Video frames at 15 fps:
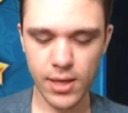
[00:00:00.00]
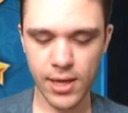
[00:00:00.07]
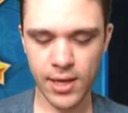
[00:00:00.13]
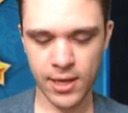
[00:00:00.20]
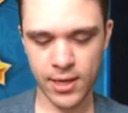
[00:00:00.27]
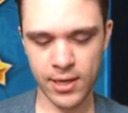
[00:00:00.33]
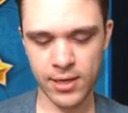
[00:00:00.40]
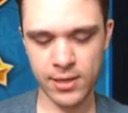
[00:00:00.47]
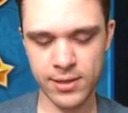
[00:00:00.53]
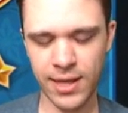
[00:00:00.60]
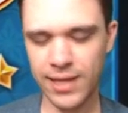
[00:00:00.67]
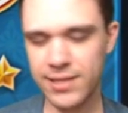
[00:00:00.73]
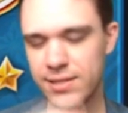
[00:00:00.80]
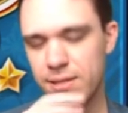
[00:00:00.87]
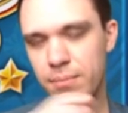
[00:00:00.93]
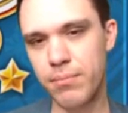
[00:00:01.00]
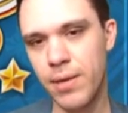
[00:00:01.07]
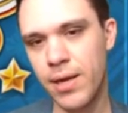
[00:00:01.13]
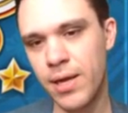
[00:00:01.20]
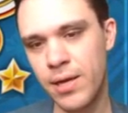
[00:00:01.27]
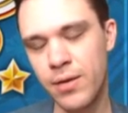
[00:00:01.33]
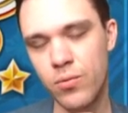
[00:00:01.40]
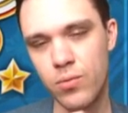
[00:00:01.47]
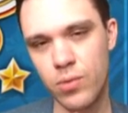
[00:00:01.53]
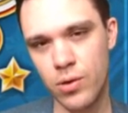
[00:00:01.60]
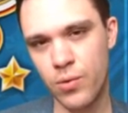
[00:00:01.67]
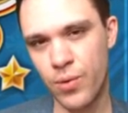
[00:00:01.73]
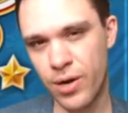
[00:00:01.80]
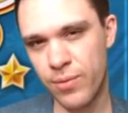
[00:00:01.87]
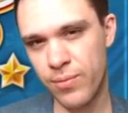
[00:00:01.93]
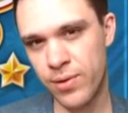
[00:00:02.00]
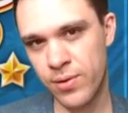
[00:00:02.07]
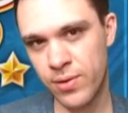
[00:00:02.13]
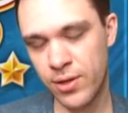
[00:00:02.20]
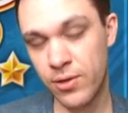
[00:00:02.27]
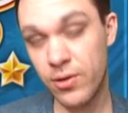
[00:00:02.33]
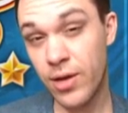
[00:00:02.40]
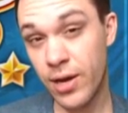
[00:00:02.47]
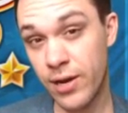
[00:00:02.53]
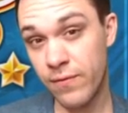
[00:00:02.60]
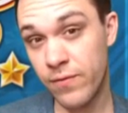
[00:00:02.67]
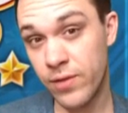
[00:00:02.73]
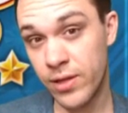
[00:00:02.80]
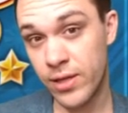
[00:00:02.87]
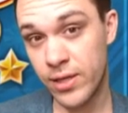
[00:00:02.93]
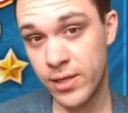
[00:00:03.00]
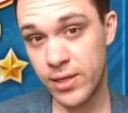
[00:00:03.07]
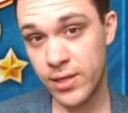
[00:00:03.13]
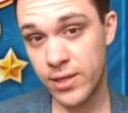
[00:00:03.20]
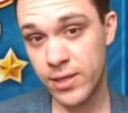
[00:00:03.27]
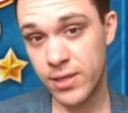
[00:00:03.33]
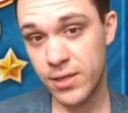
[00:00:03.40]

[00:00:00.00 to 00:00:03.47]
And that's the main requirement that you kind of need